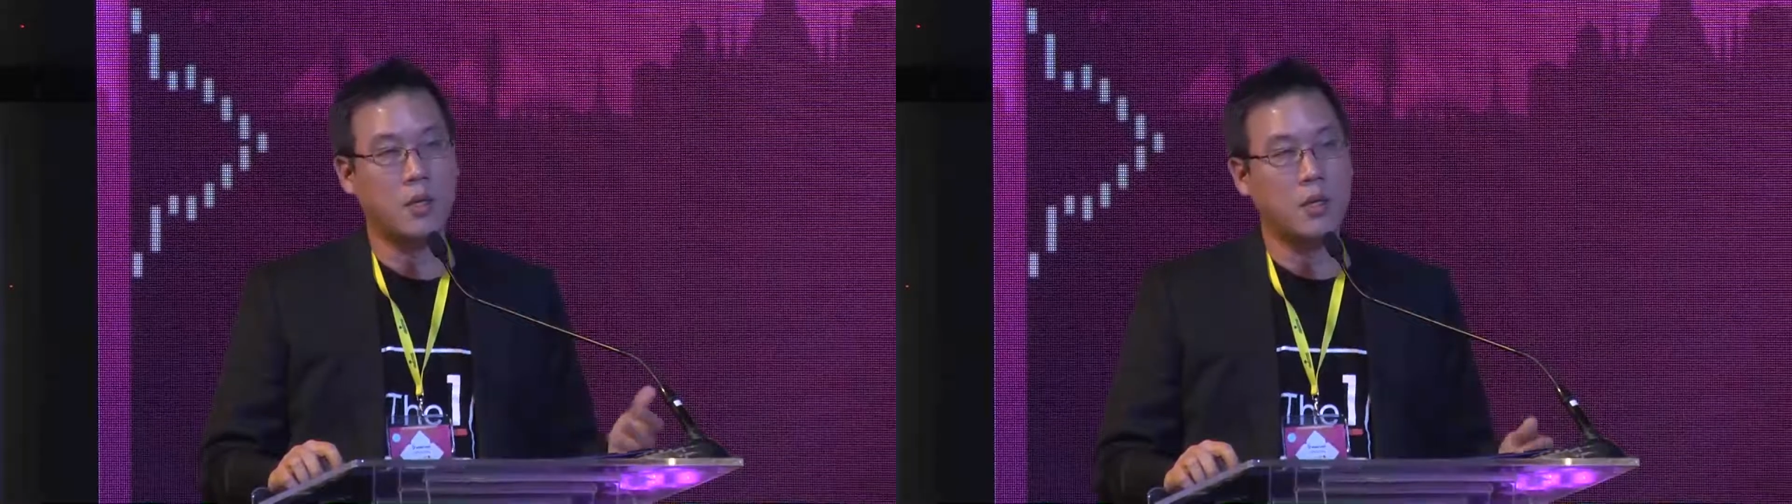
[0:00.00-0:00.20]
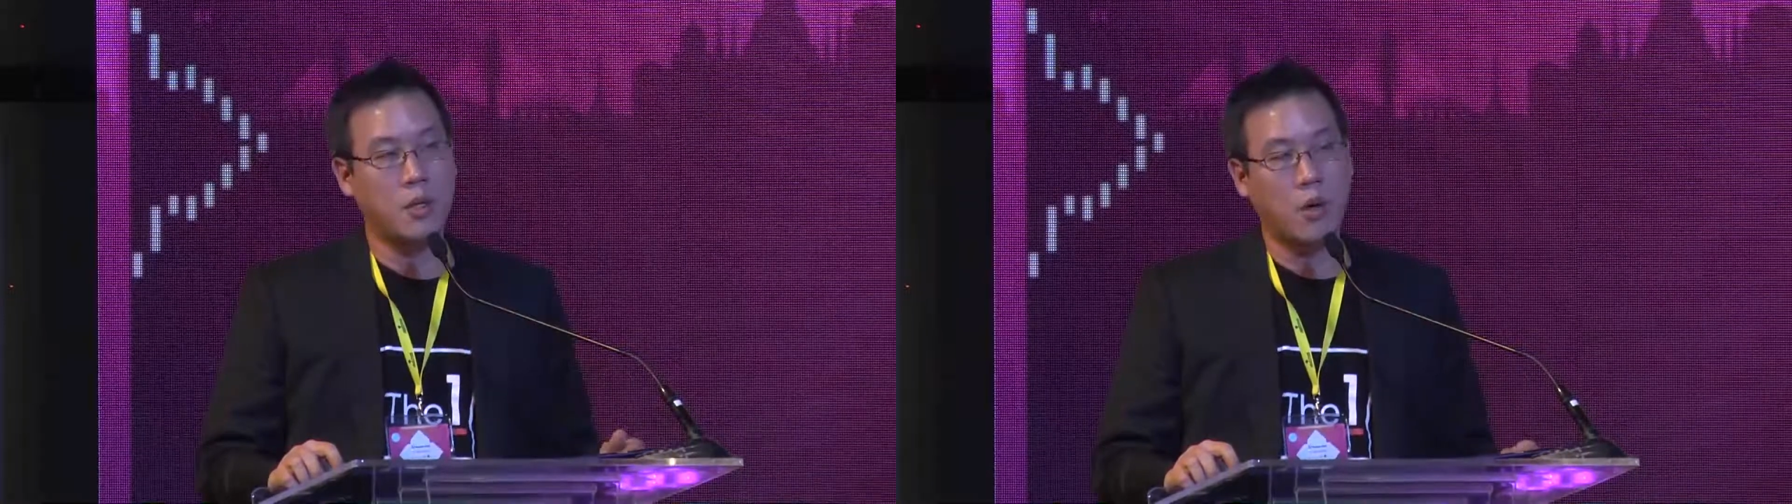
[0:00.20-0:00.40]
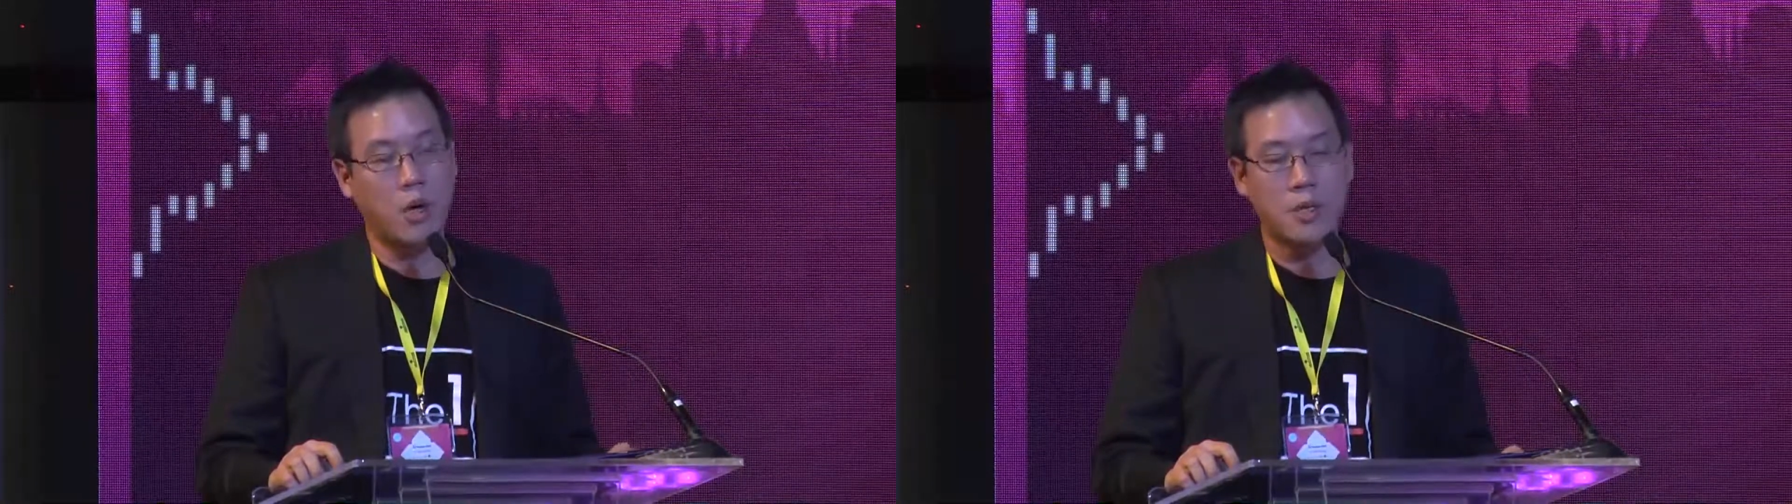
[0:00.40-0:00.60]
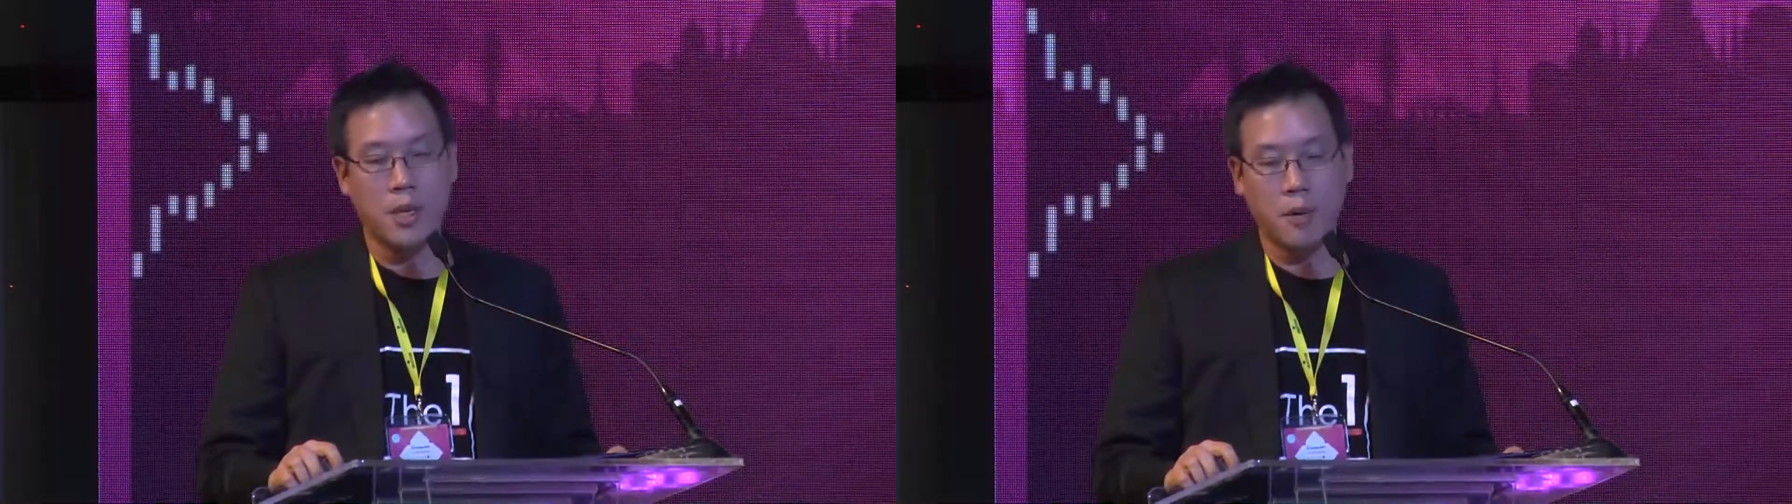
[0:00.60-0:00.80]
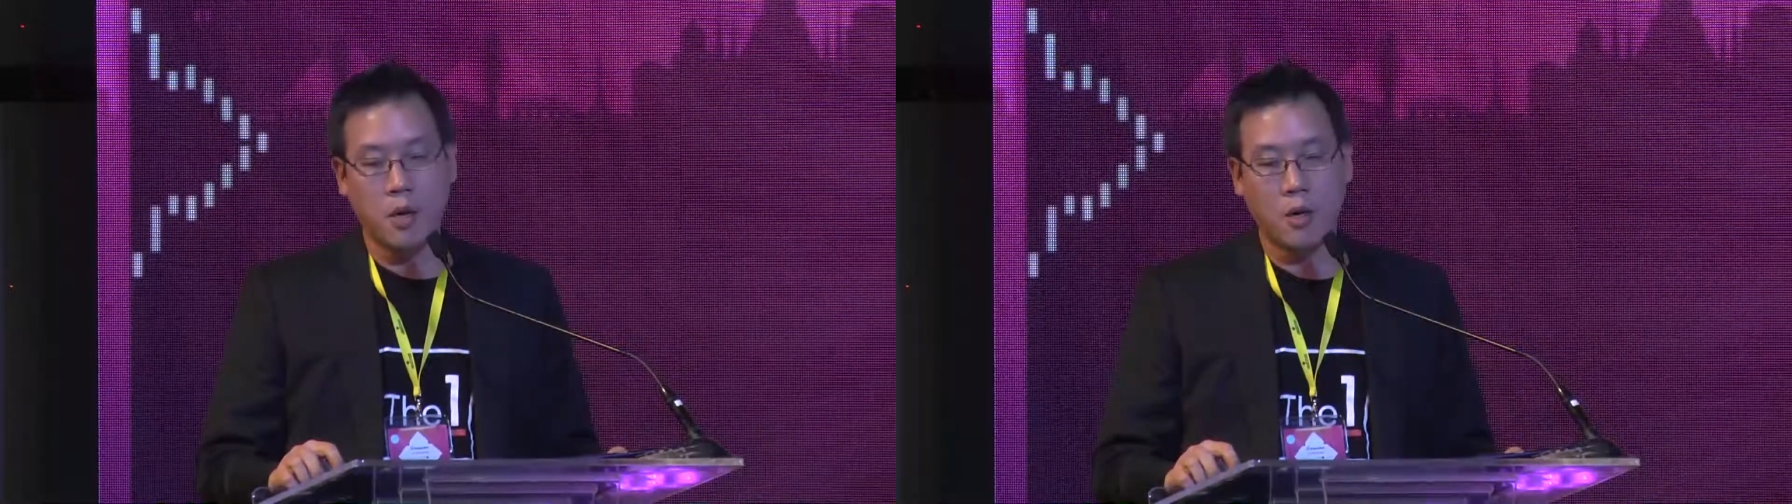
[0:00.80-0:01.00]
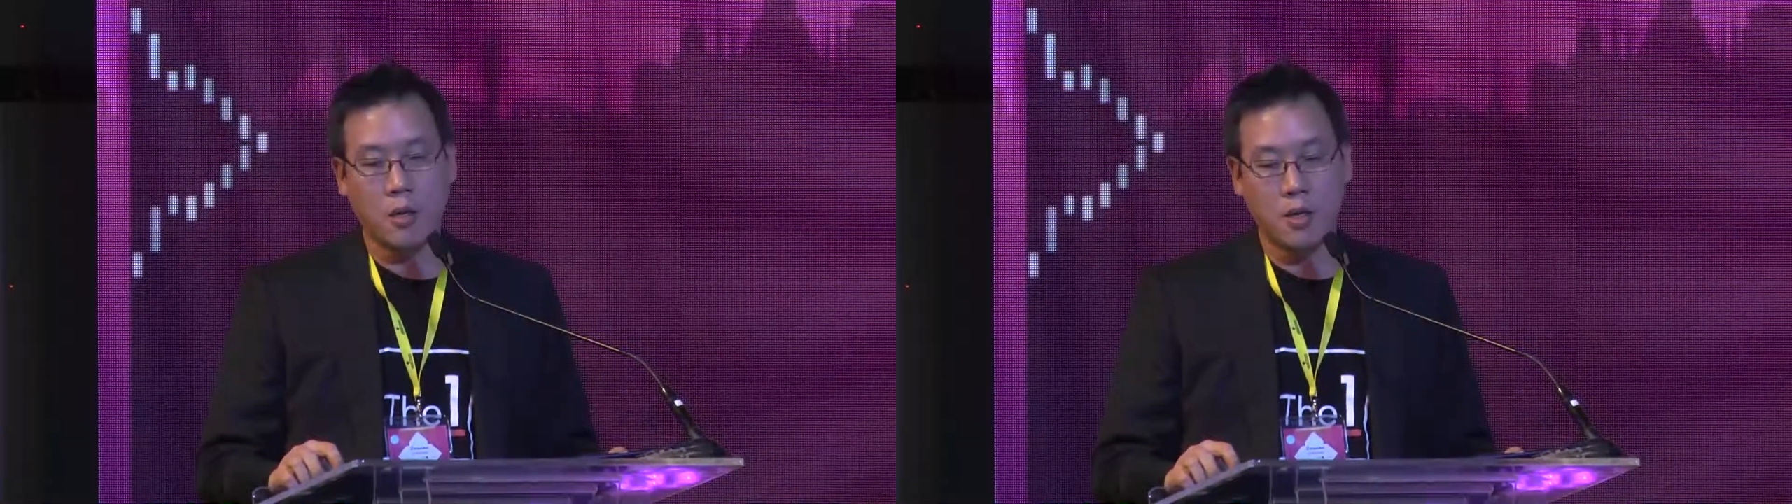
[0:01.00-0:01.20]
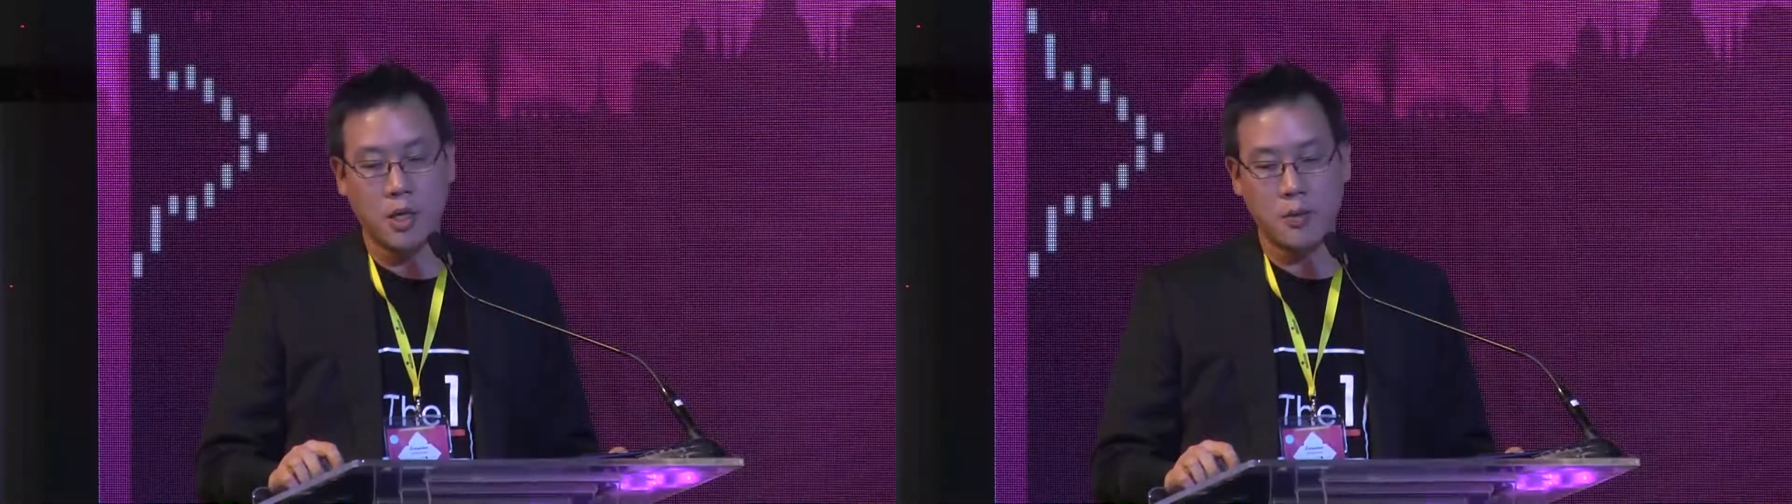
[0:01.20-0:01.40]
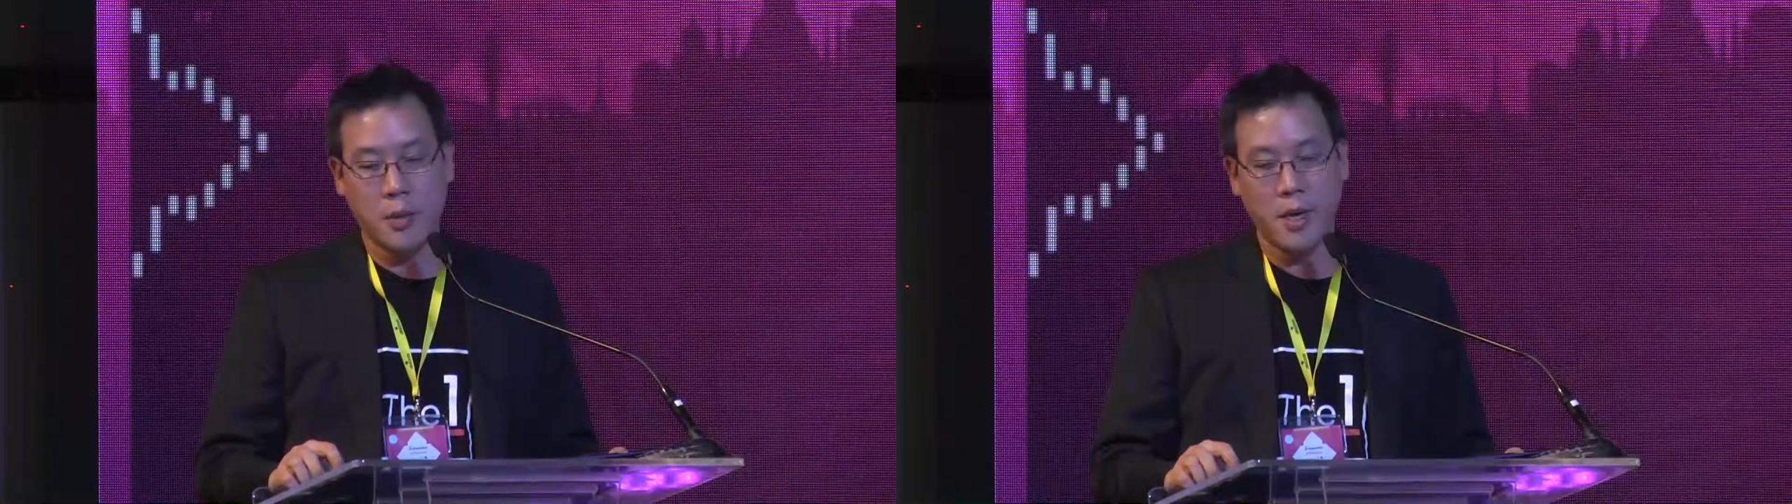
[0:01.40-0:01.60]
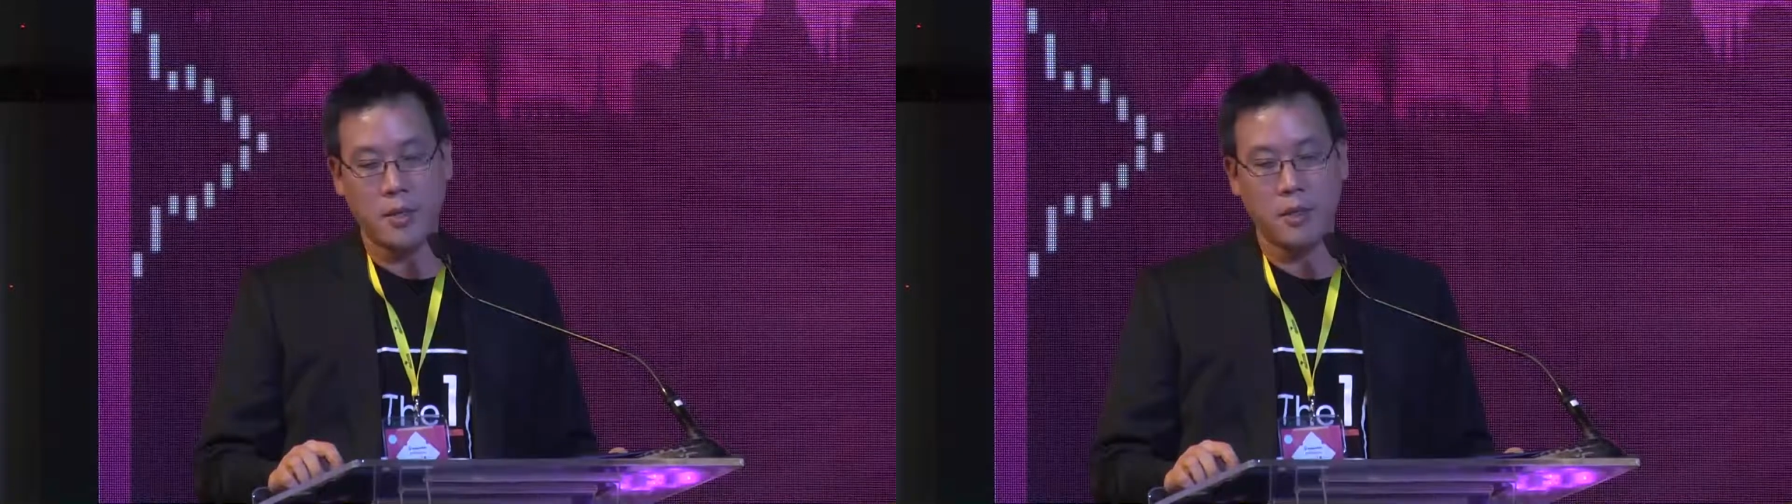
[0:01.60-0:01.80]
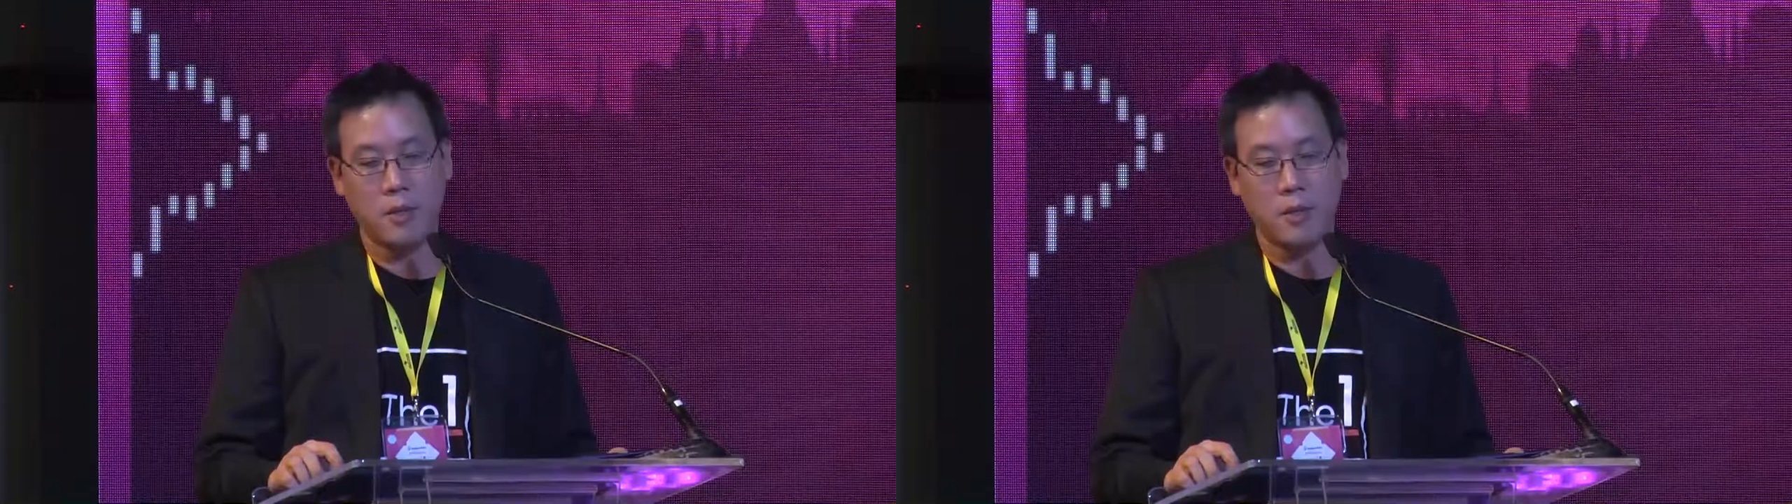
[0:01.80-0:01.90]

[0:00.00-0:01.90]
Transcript: new concept called the Think Space,